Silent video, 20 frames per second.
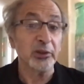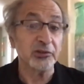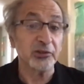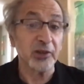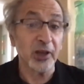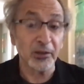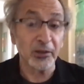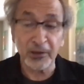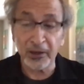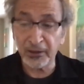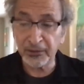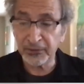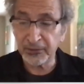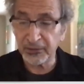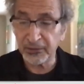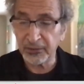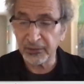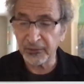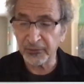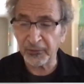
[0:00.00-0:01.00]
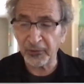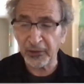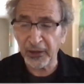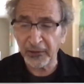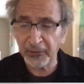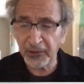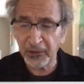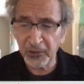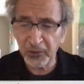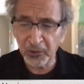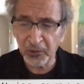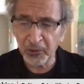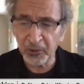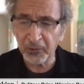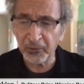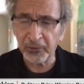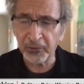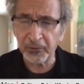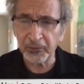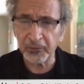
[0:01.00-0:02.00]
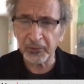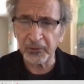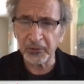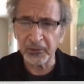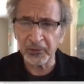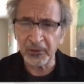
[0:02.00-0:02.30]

We shall not forget the earth,